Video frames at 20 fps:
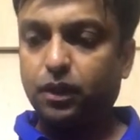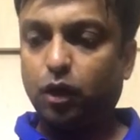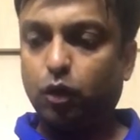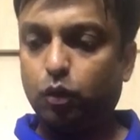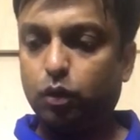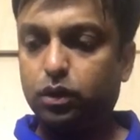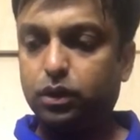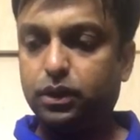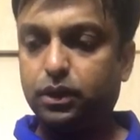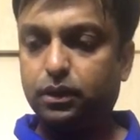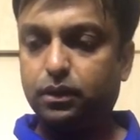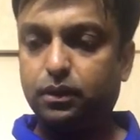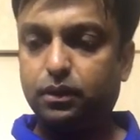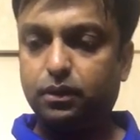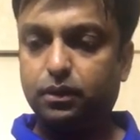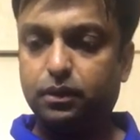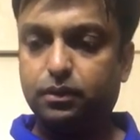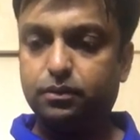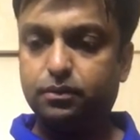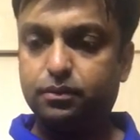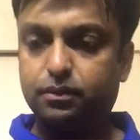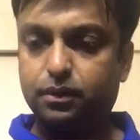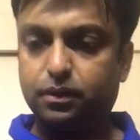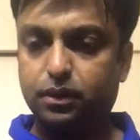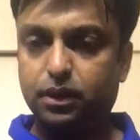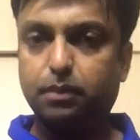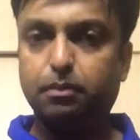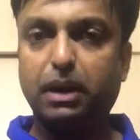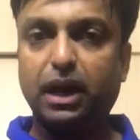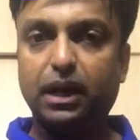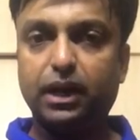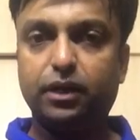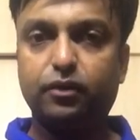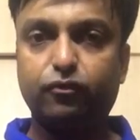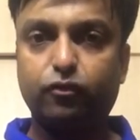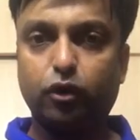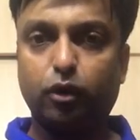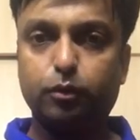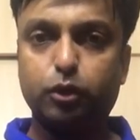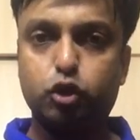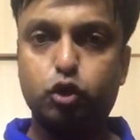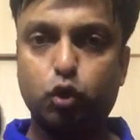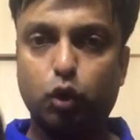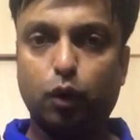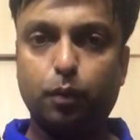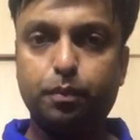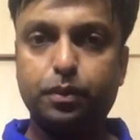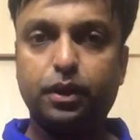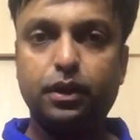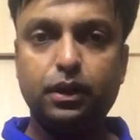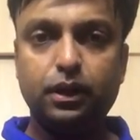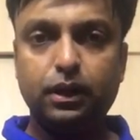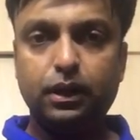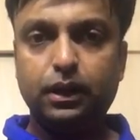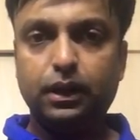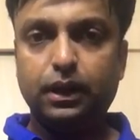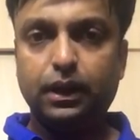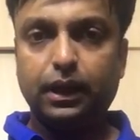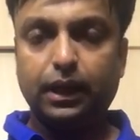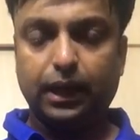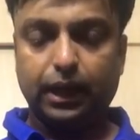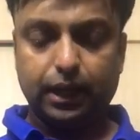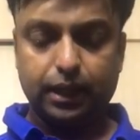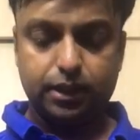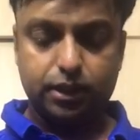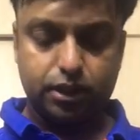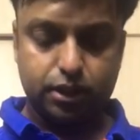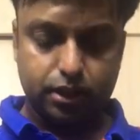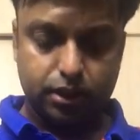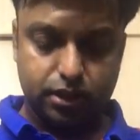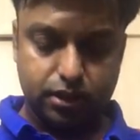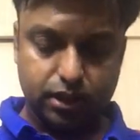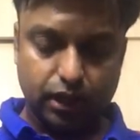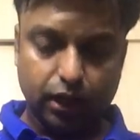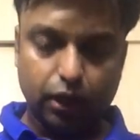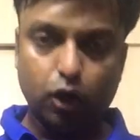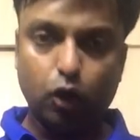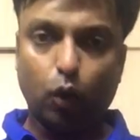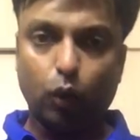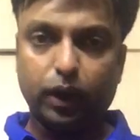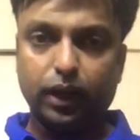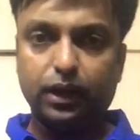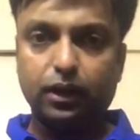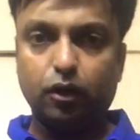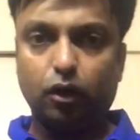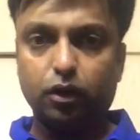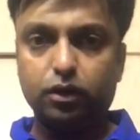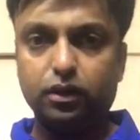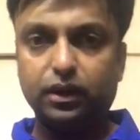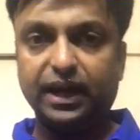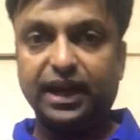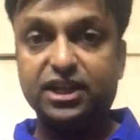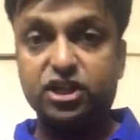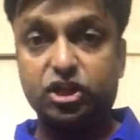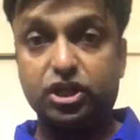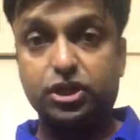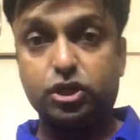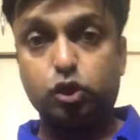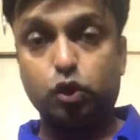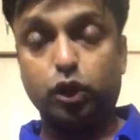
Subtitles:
hold the mallet from the top, and start knocking on the edges.